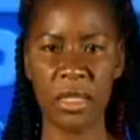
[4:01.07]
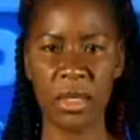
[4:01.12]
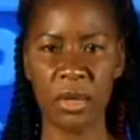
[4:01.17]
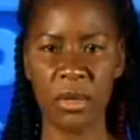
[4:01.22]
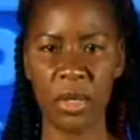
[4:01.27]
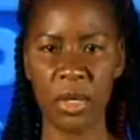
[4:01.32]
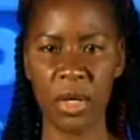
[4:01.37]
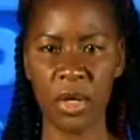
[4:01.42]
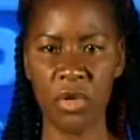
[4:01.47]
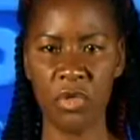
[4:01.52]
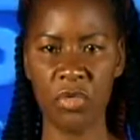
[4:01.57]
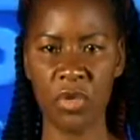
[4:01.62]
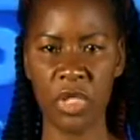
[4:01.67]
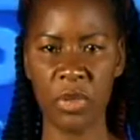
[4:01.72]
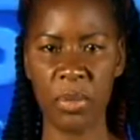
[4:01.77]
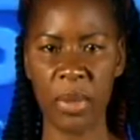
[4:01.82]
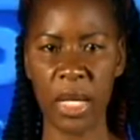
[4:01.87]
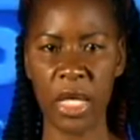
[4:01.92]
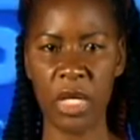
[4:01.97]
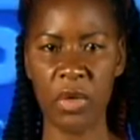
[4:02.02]
other countries
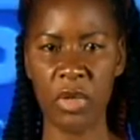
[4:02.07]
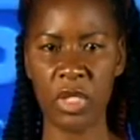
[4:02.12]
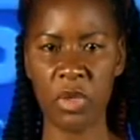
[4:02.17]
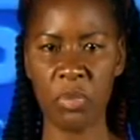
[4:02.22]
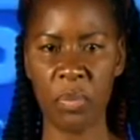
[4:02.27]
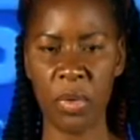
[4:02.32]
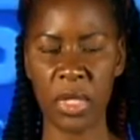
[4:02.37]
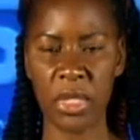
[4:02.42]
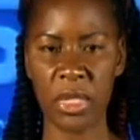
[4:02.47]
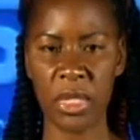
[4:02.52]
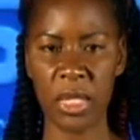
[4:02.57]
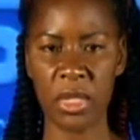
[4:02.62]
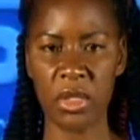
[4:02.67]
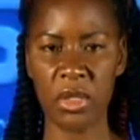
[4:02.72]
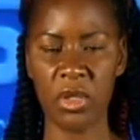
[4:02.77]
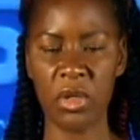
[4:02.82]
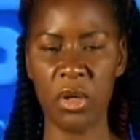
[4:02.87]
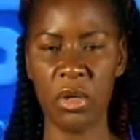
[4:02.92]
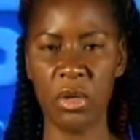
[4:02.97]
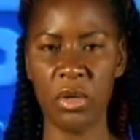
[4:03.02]
by U.S.
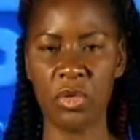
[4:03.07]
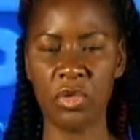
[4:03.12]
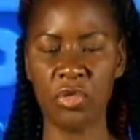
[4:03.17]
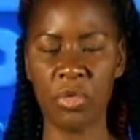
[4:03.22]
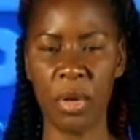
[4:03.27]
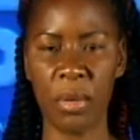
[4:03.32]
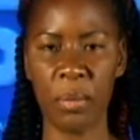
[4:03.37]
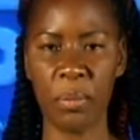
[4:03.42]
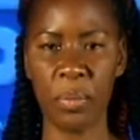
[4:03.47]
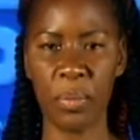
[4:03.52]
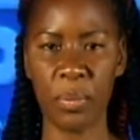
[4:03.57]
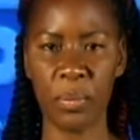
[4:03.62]
President Donald Trump.